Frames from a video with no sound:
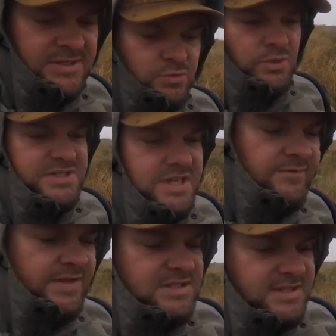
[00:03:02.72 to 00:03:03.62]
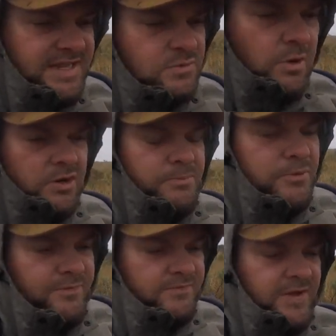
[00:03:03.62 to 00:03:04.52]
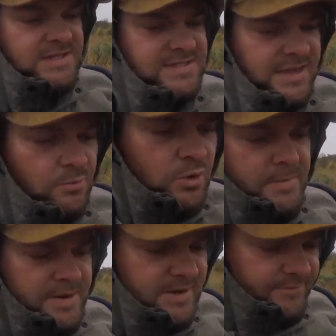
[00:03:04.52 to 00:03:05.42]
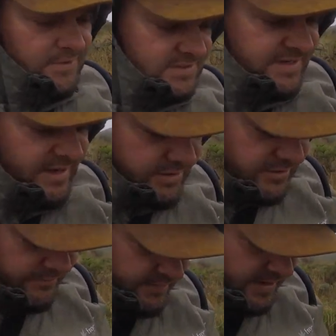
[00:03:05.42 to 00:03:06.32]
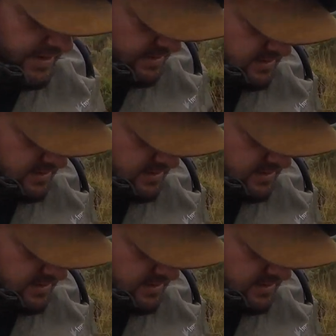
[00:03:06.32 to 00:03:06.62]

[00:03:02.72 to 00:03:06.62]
so we'll see if it stays waterproof. If I stay warm enough, I'll stay out here. If not,